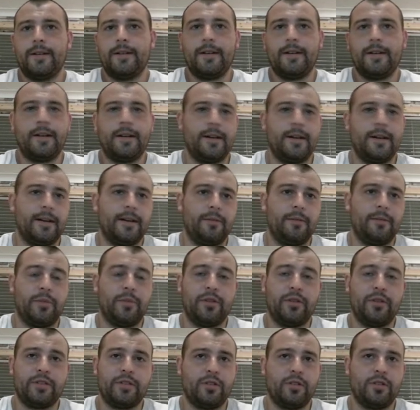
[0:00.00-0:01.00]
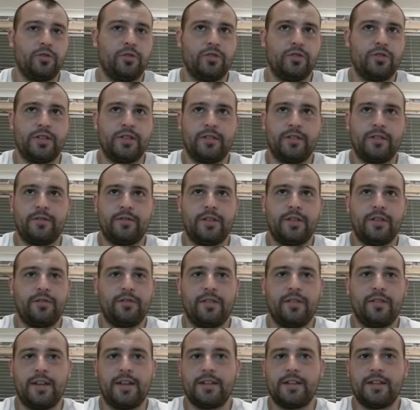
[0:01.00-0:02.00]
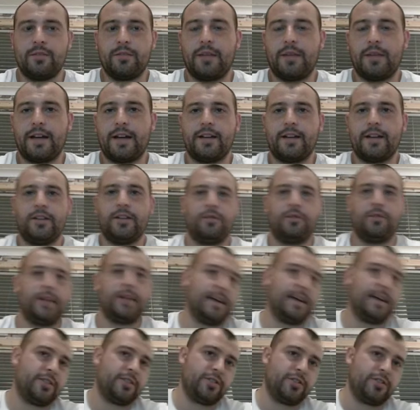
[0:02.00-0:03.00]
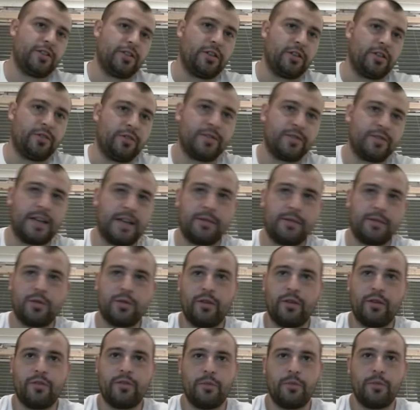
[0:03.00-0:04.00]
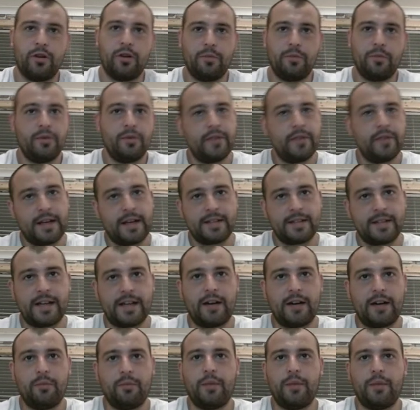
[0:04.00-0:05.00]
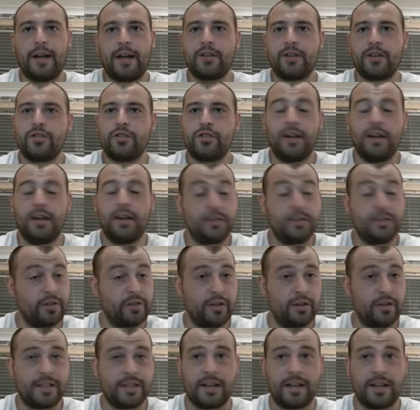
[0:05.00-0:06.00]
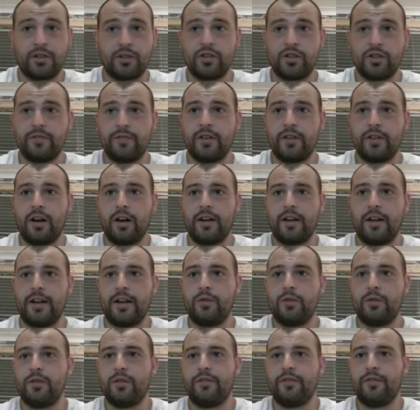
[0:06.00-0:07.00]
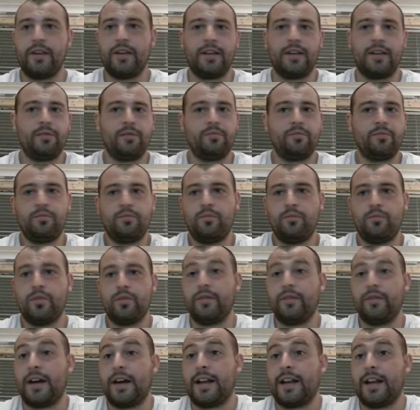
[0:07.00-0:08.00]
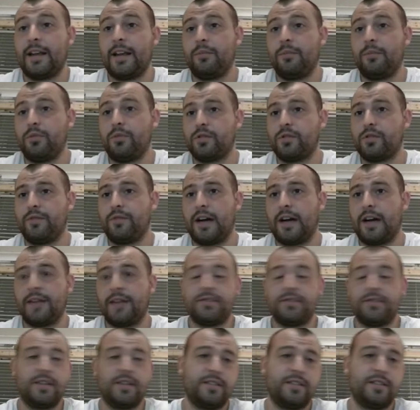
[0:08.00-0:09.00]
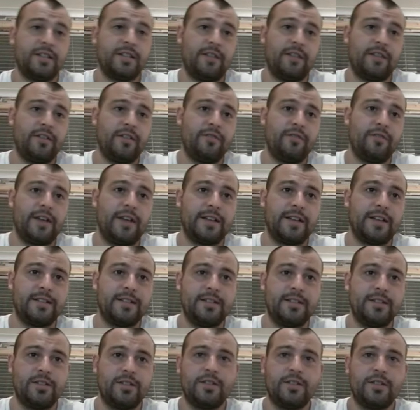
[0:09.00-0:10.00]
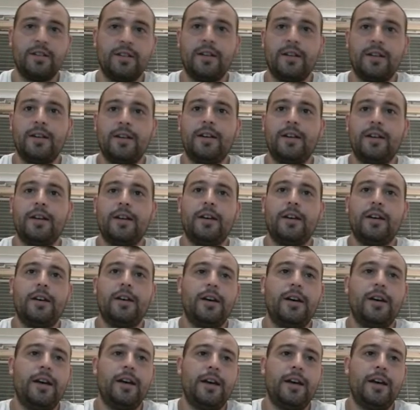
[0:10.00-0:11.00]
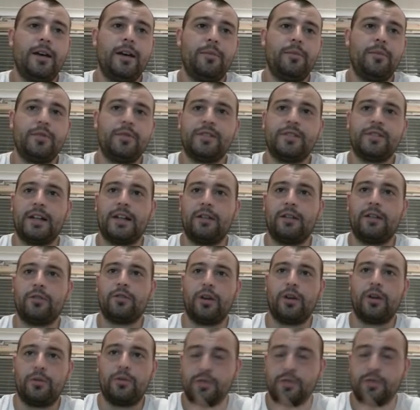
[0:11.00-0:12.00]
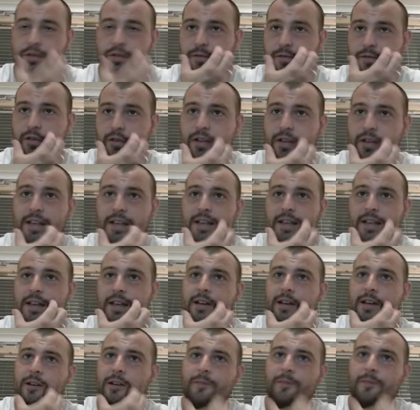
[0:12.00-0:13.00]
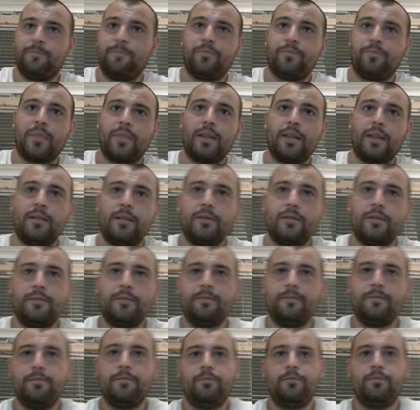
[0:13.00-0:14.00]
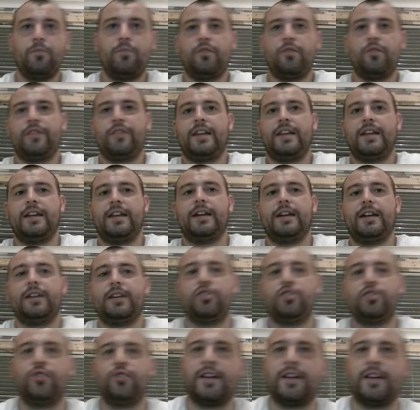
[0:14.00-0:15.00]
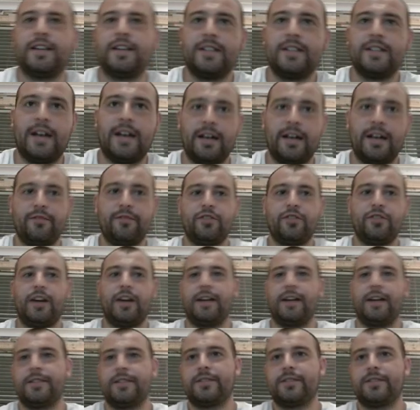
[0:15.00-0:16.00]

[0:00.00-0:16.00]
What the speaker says: But there's hundreds of different things that black can do there. It's just not enough time to go over them all. But that's how black should. Tal should have gone, and he would have had a +5, 6, 7 advantage. But Tal goes for the more of the tricky side of chess.